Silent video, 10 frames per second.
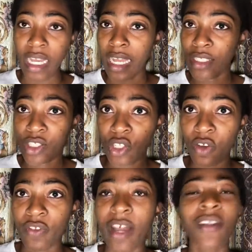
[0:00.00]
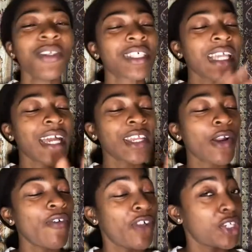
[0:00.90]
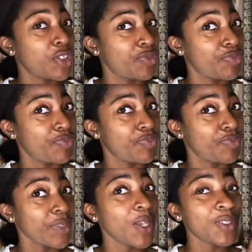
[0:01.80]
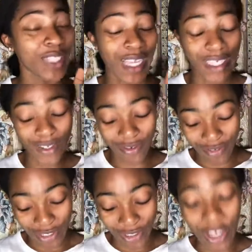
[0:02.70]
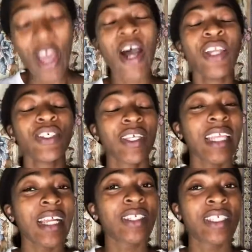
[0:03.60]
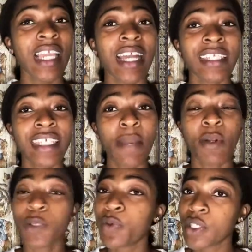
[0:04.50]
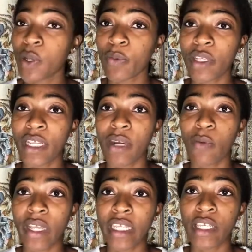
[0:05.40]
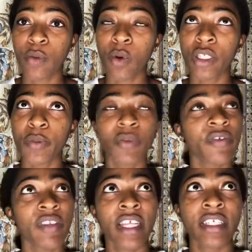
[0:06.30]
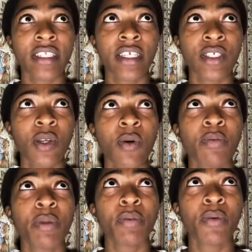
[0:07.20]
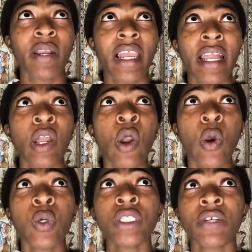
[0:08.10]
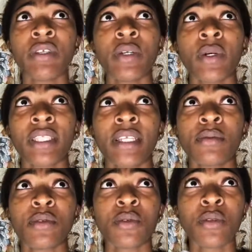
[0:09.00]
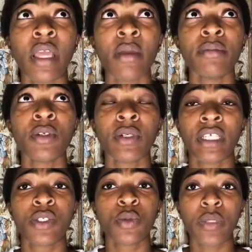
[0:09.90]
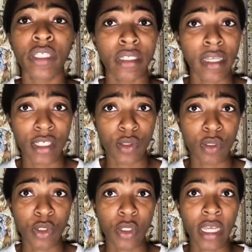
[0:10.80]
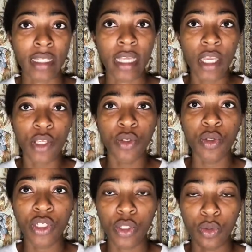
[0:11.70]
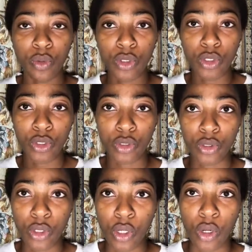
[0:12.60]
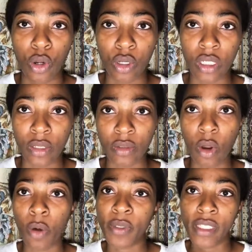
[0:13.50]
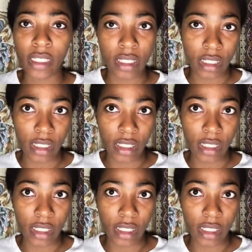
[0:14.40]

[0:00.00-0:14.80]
and stuff. Now Lucy had a confession. Lucy was like, see, at the time, because Prince complained that when he won the privilege thing, some people were like, oh, they really wanted him to they wanted to win the next week so that they would upset